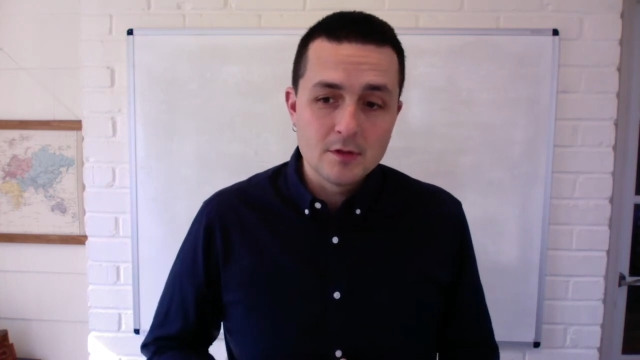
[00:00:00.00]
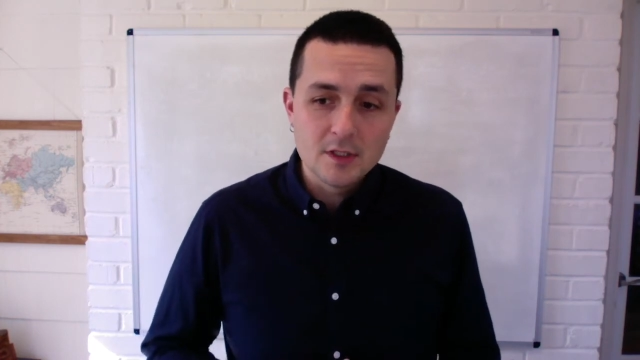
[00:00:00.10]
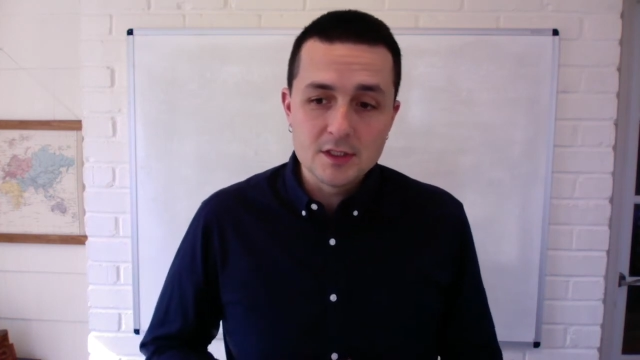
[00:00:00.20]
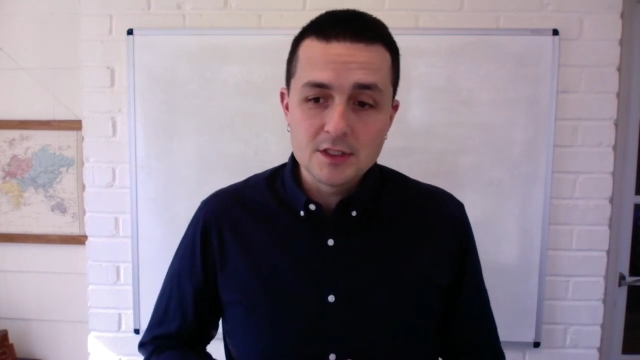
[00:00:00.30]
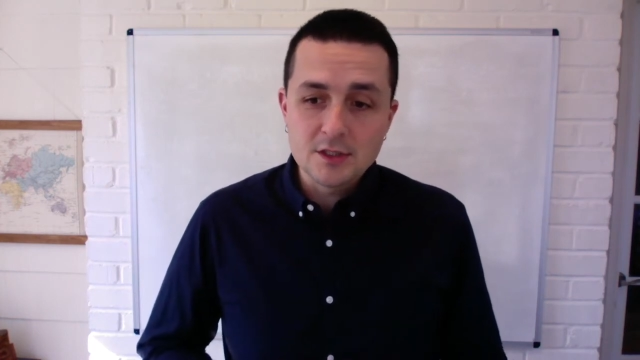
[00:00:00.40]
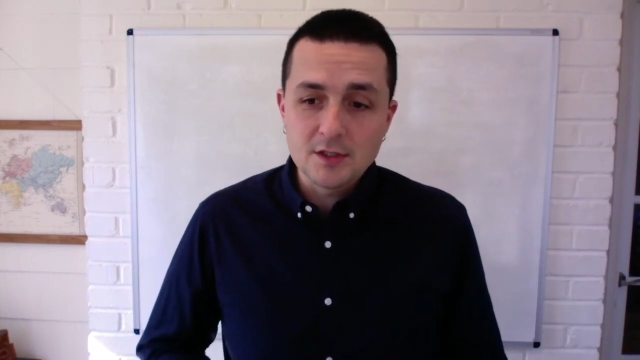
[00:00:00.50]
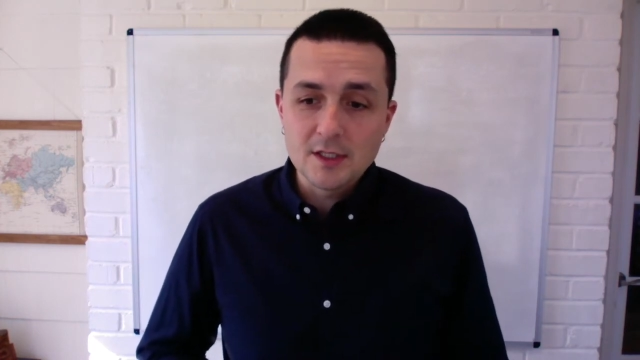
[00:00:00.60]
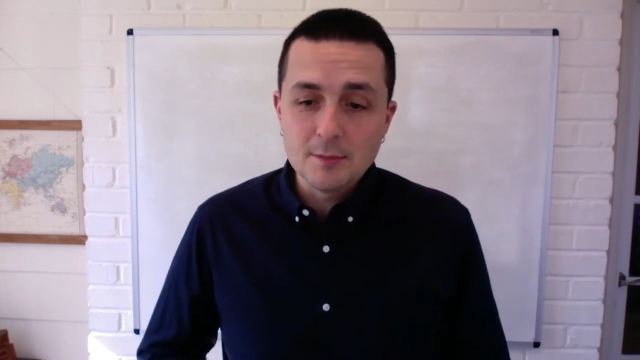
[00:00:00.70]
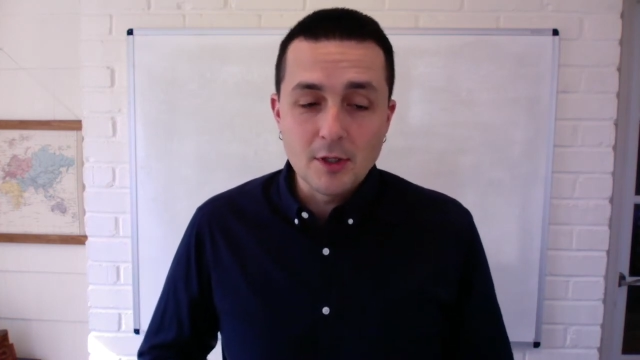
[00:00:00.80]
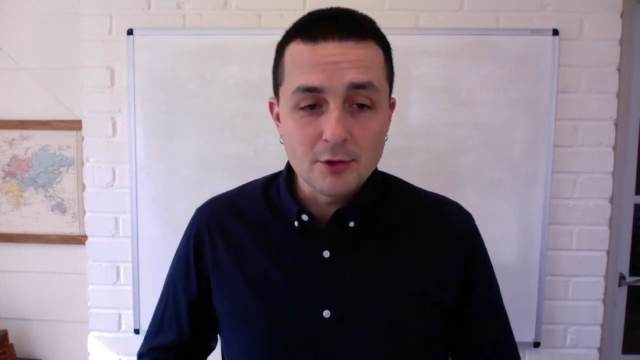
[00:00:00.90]
chairing
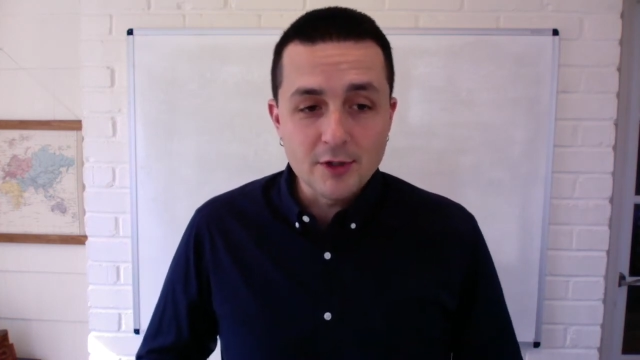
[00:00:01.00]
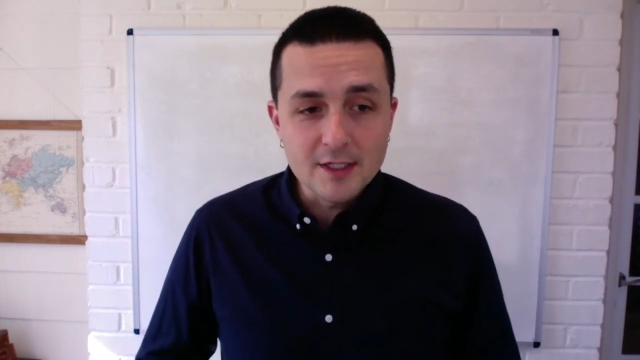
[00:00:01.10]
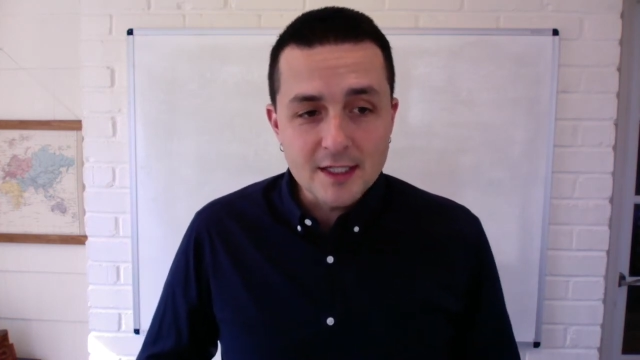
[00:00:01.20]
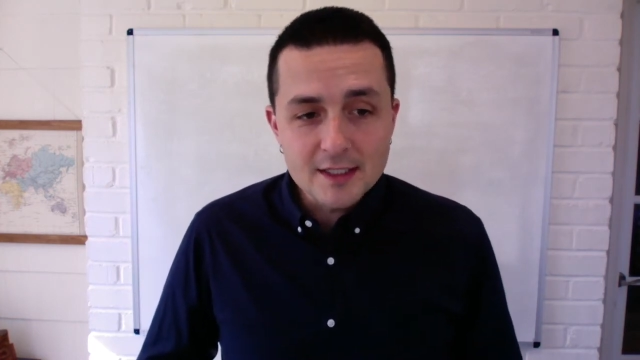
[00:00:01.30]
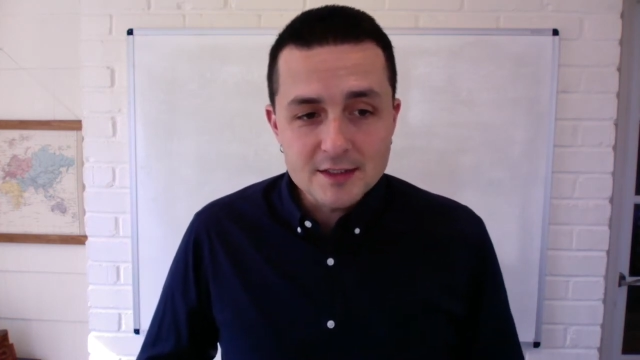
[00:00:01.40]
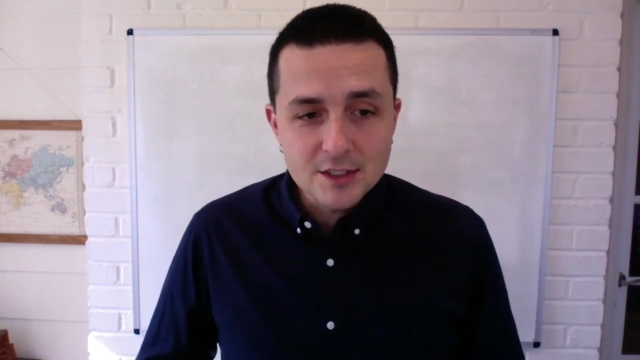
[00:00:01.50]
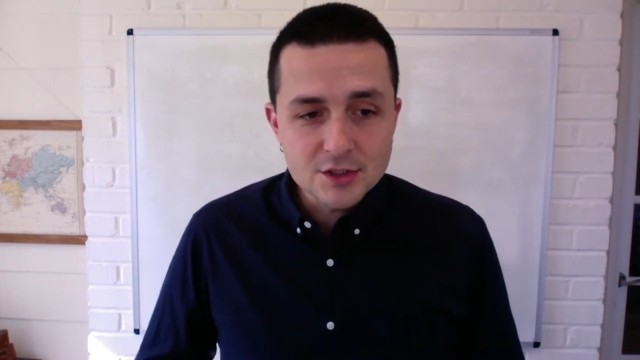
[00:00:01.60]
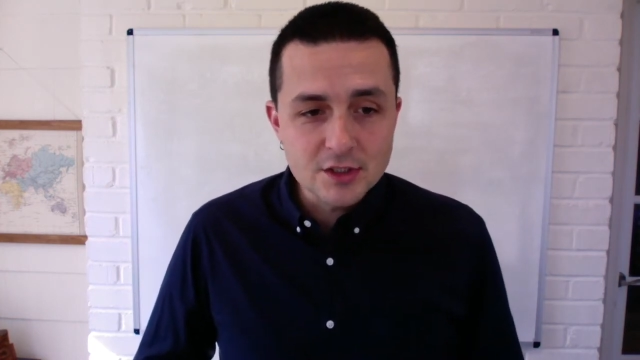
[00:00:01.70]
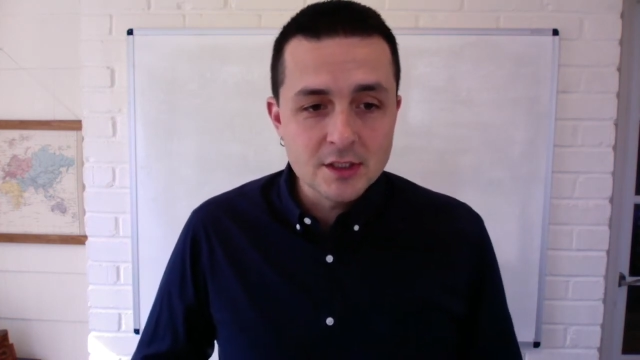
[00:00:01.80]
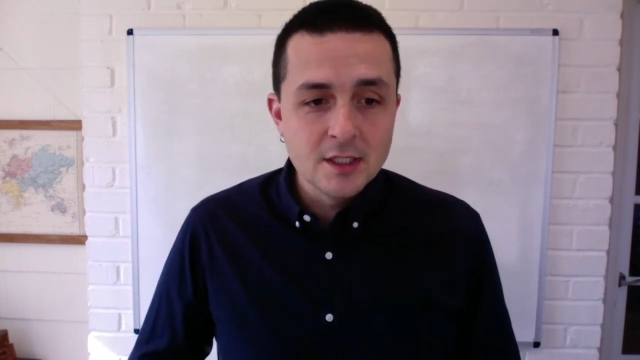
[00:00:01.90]
and moderating that
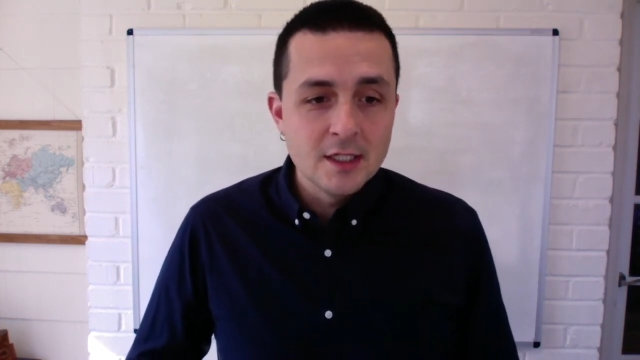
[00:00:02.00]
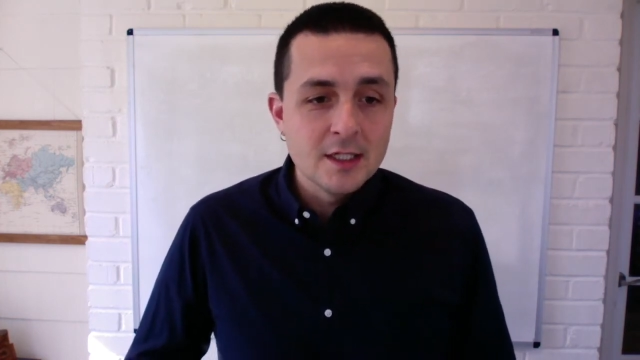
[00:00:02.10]
session.